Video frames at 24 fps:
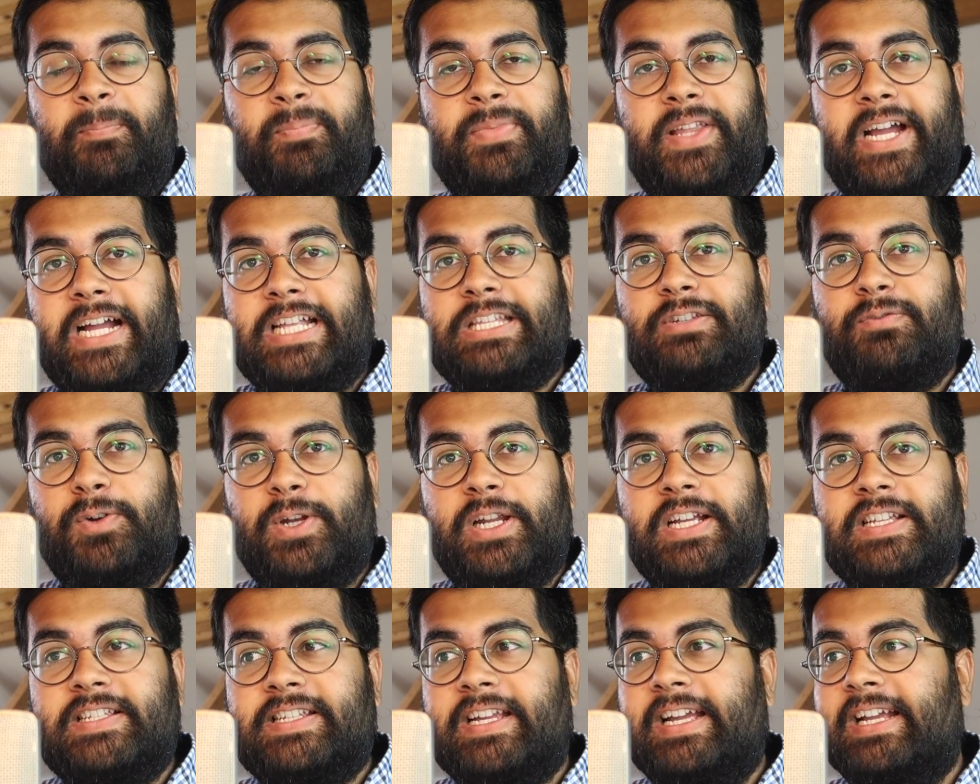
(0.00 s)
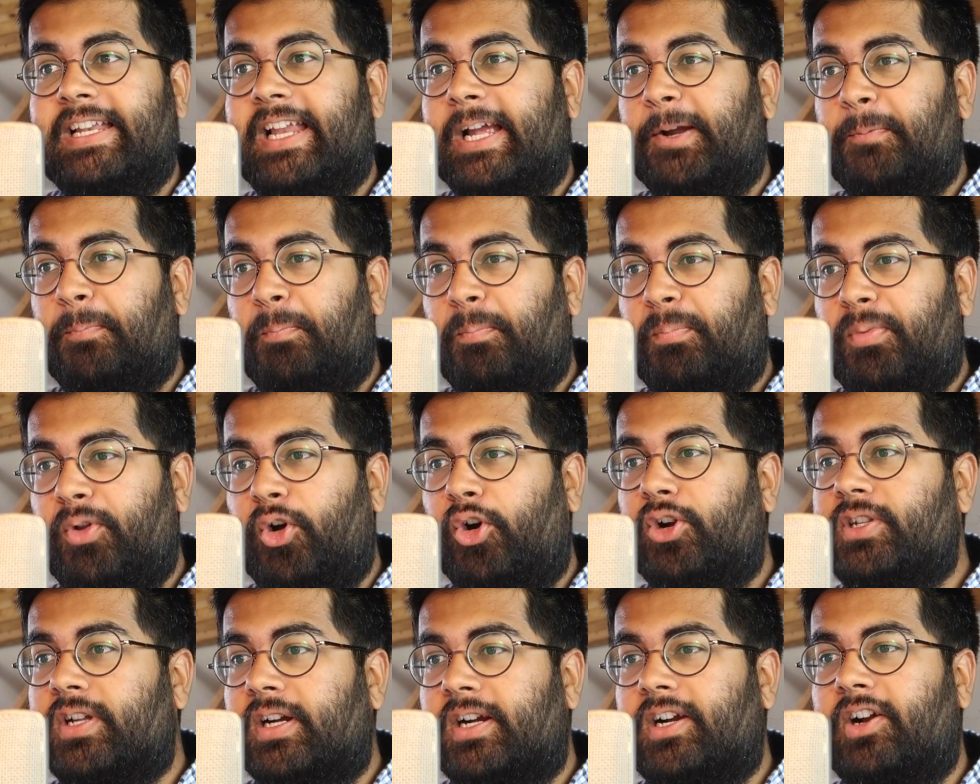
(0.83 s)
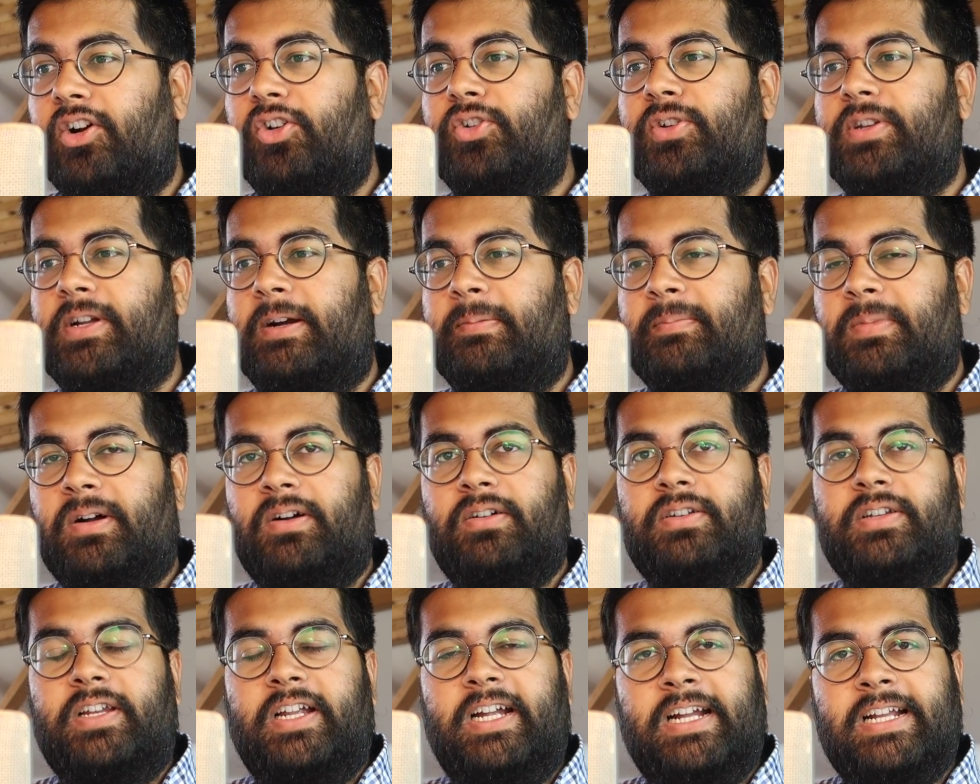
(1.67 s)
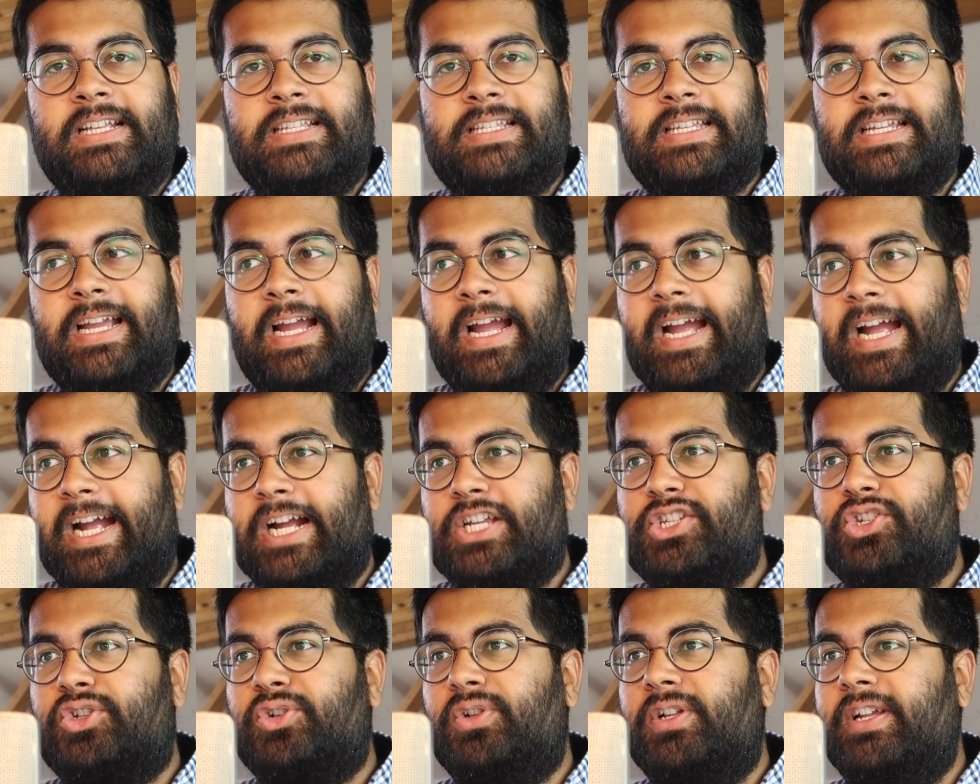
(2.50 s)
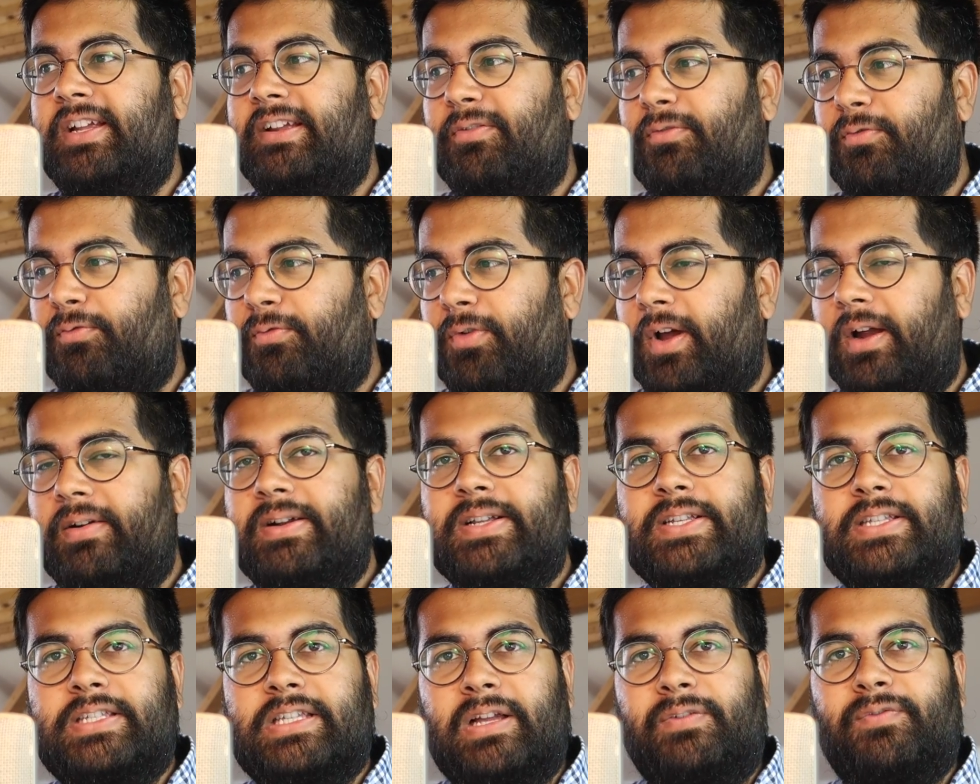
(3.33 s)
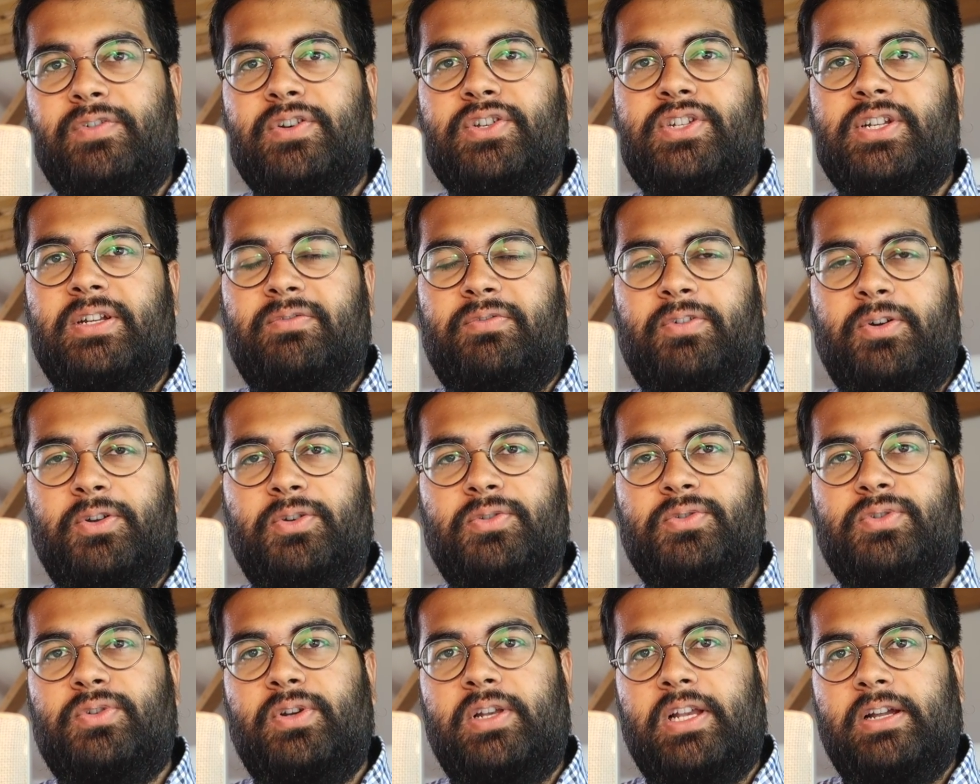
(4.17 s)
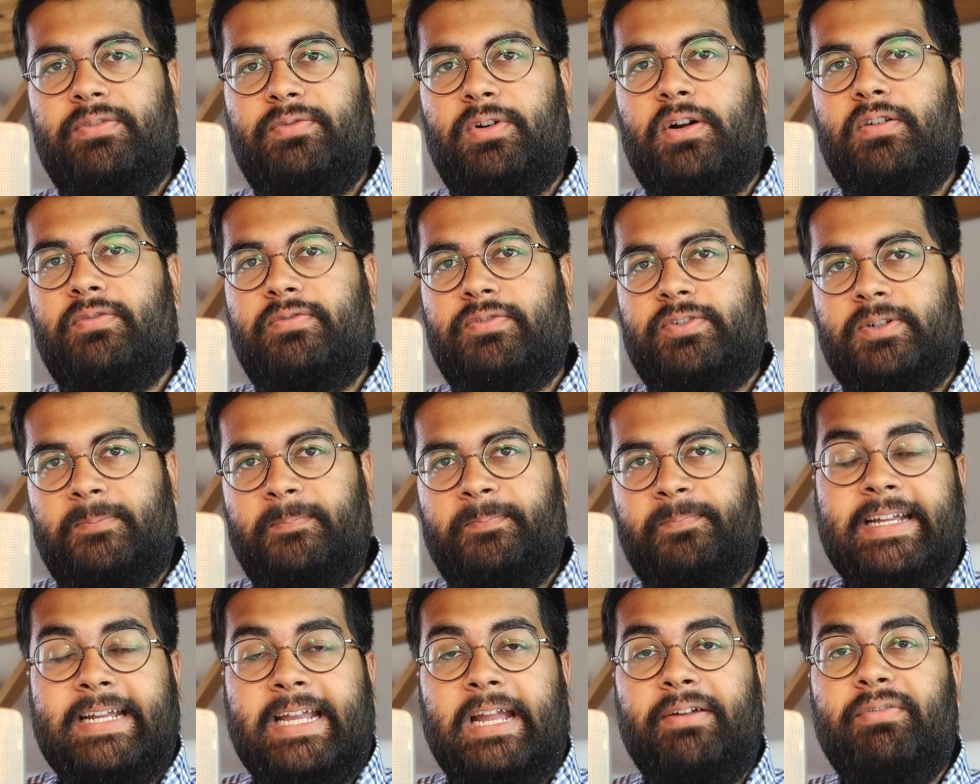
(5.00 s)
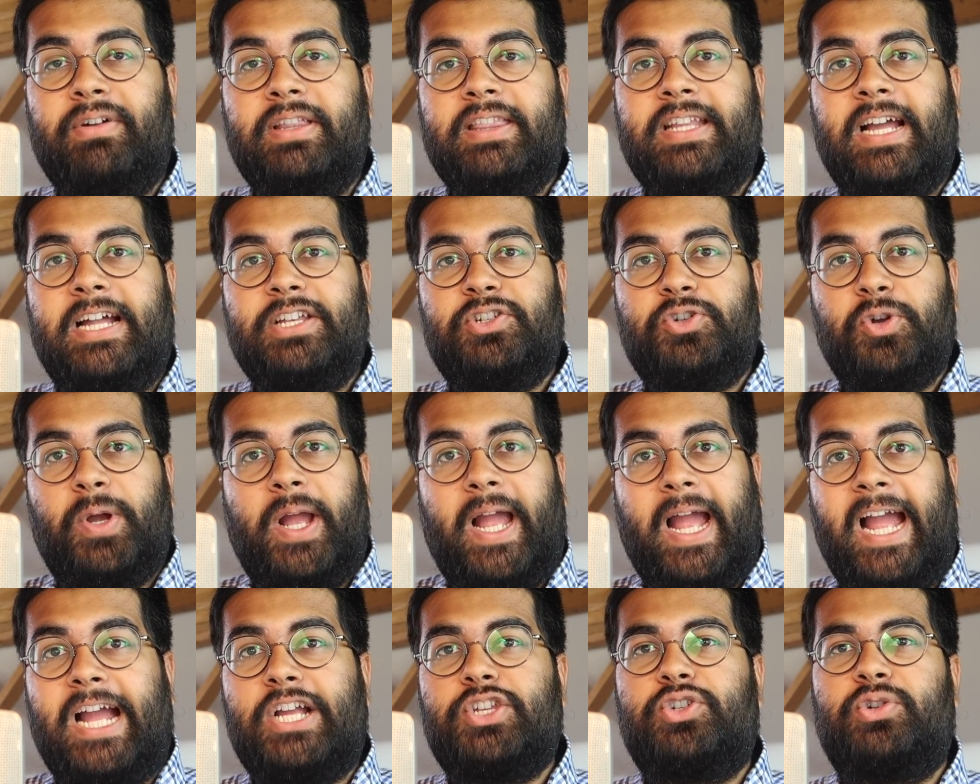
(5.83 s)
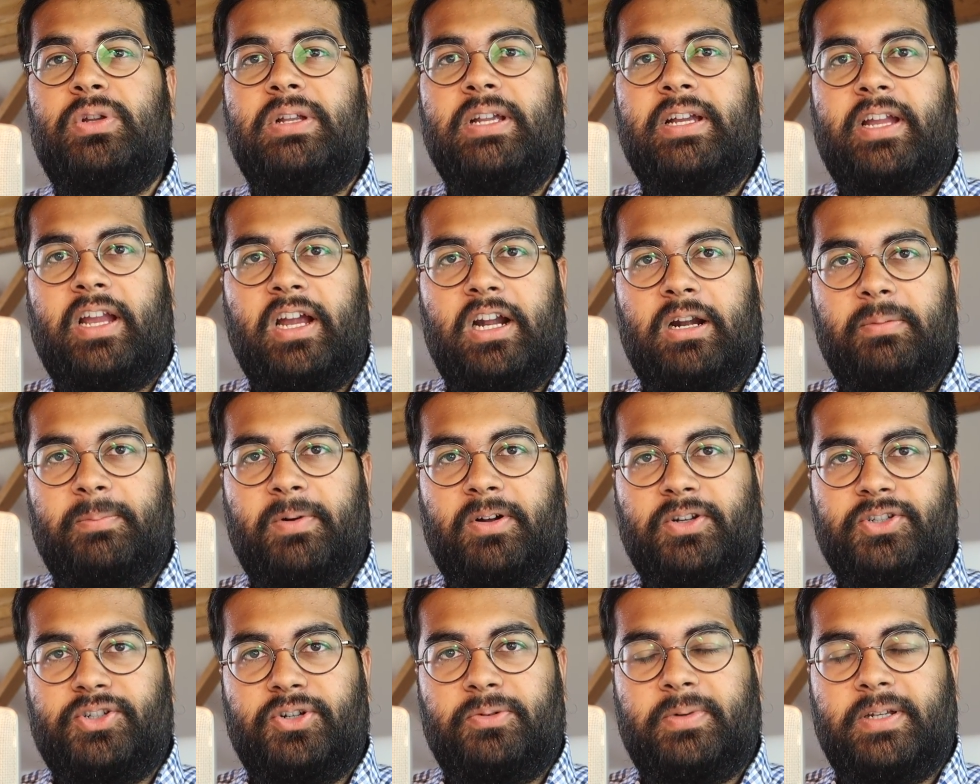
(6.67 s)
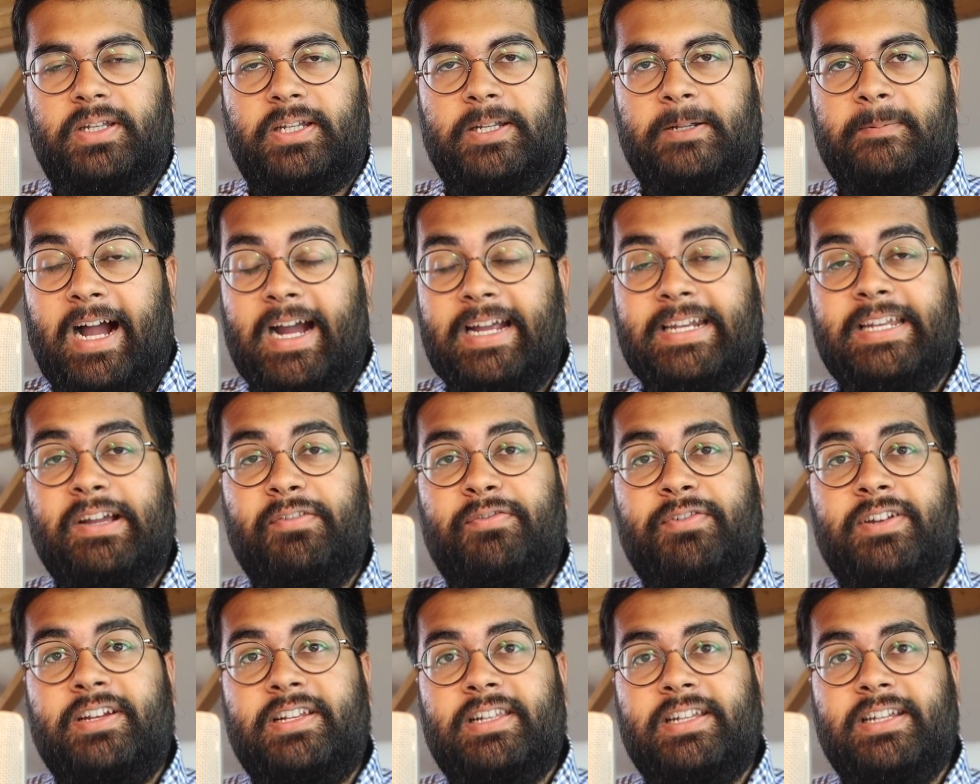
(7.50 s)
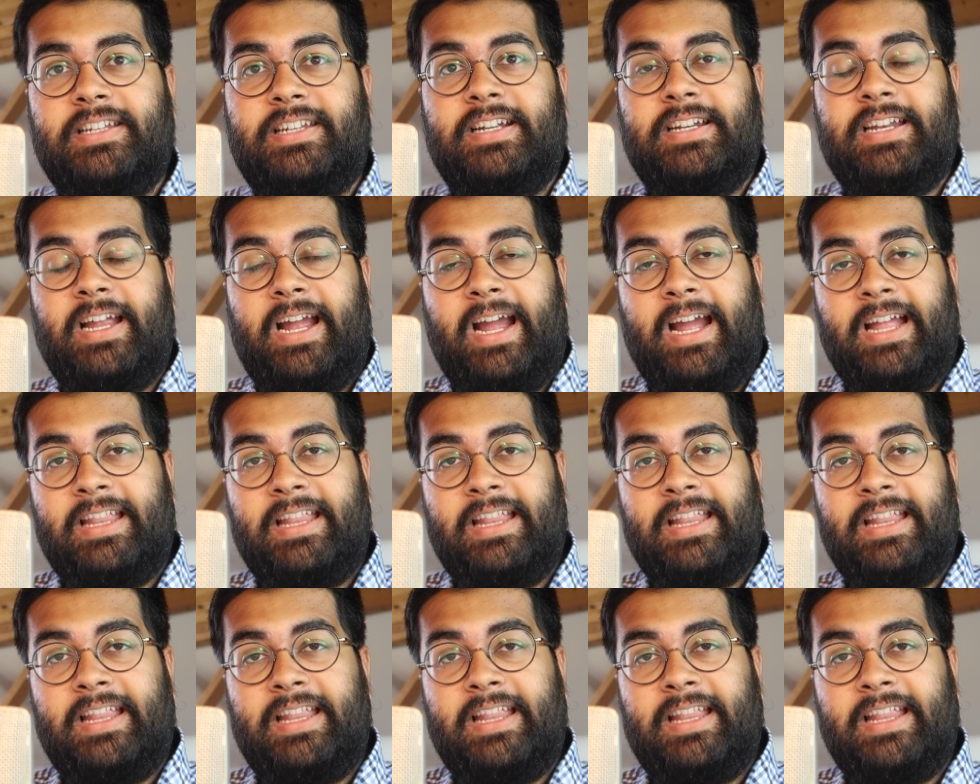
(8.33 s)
That's what I say, like blocked account amount is actually very sufficient for you to live off from, given that you actually care about your money. I definitely did.